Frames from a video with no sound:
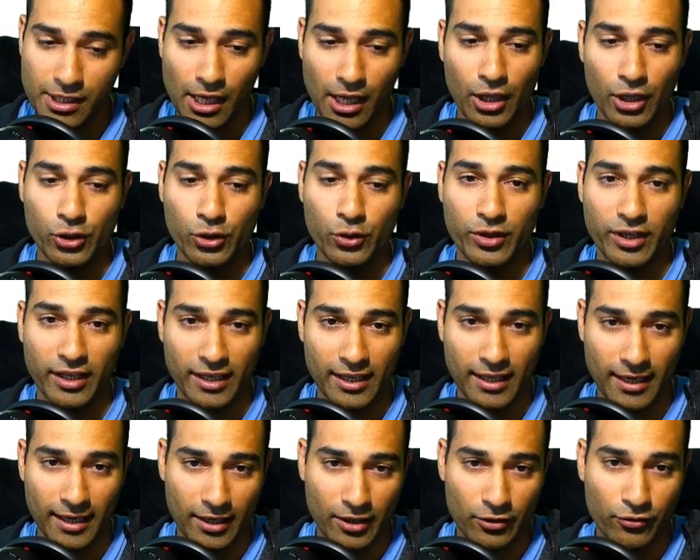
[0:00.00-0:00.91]
you can
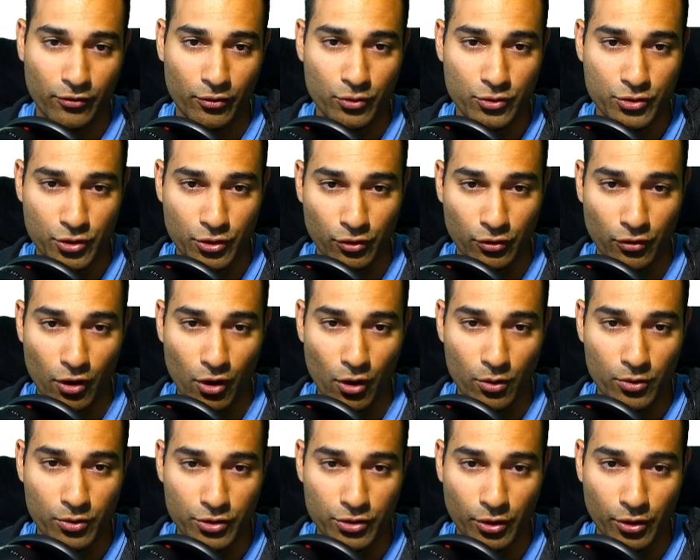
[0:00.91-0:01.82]
connect through to your
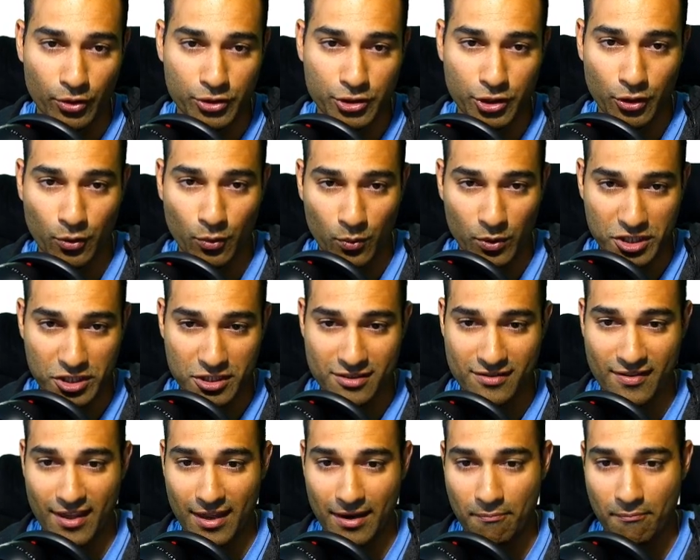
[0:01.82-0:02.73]
own Dojo, which is
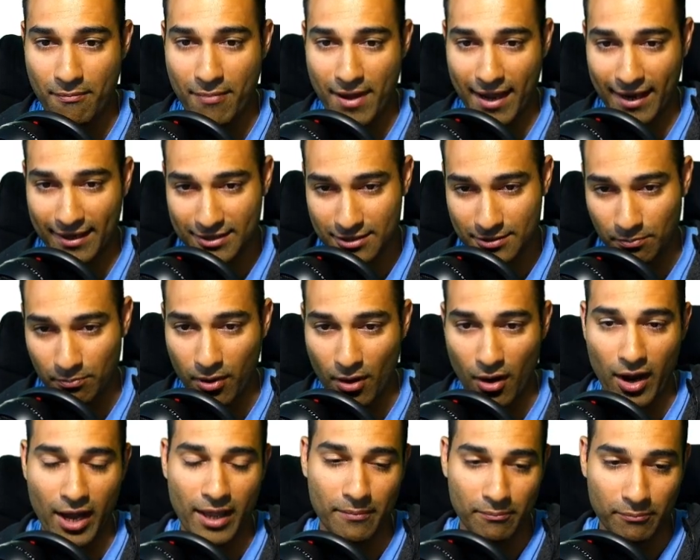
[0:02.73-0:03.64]
then backed
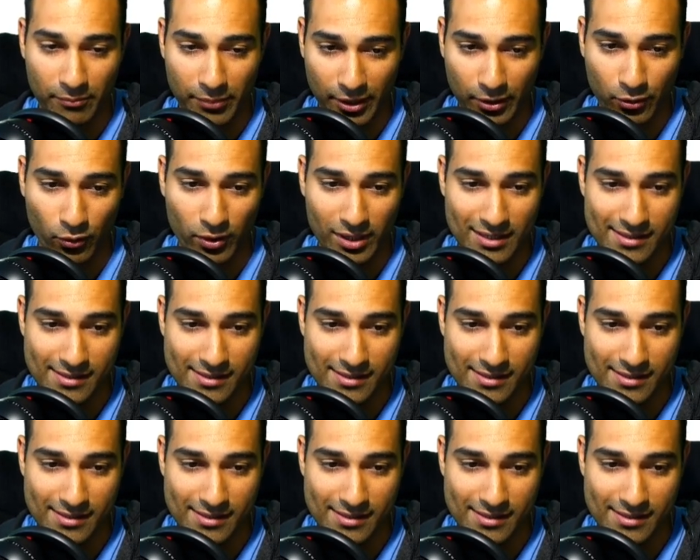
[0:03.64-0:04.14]
by bitcoind.